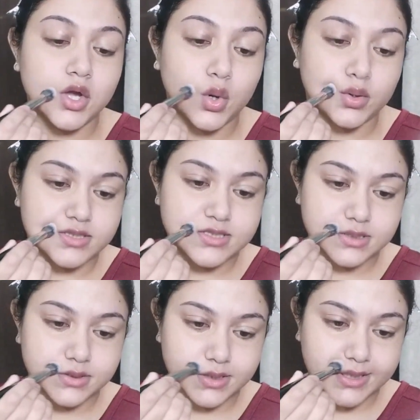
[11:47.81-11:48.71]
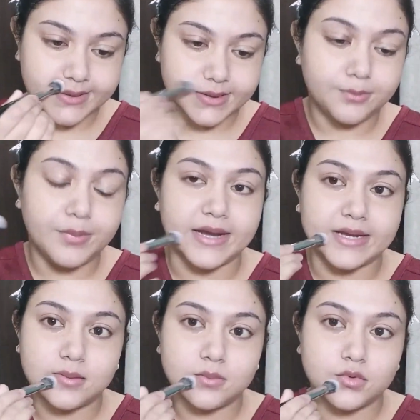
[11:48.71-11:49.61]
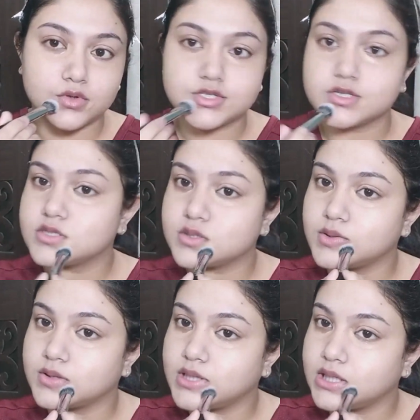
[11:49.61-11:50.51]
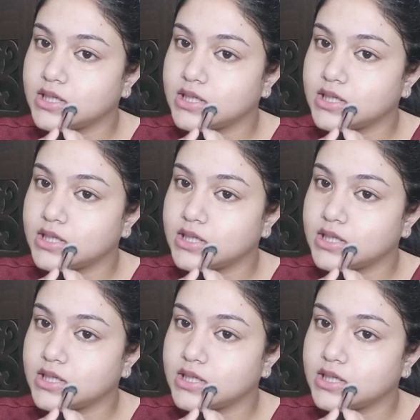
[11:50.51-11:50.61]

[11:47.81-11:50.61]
concentrate the patting motions on the